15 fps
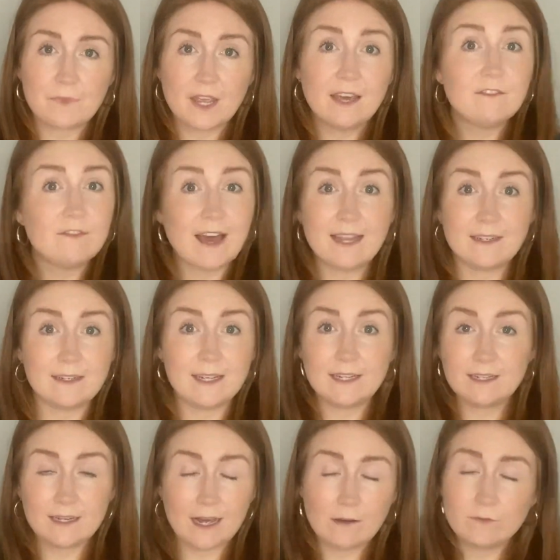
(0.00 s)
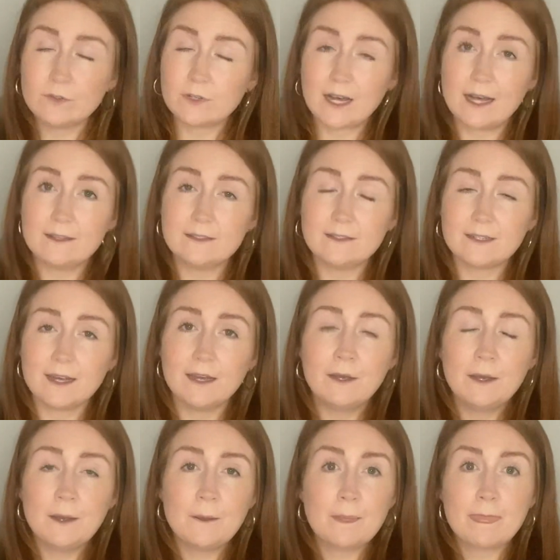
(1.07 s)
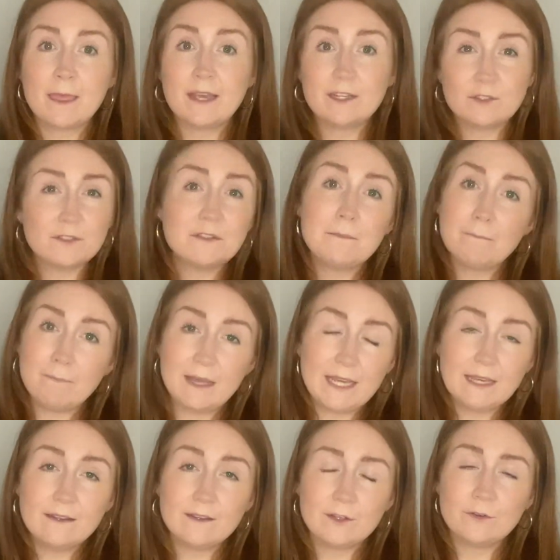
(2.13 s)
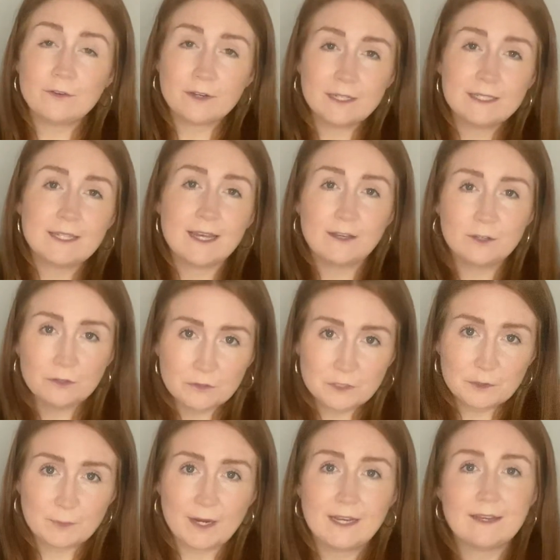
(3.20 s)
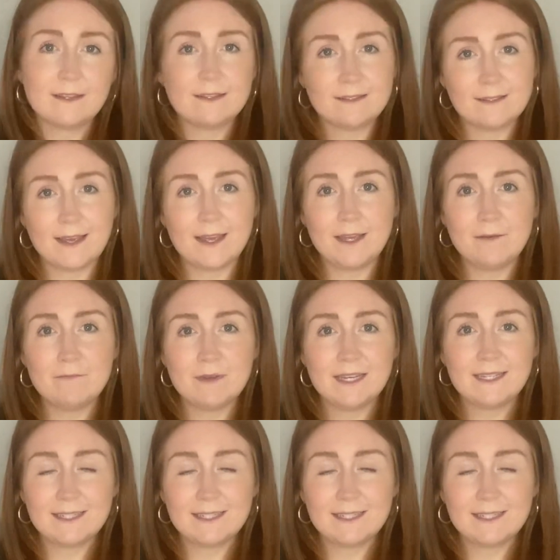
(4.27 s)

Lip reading: event in an Outlook calendar. It doesn't mean that you're going to take a lunch break at the same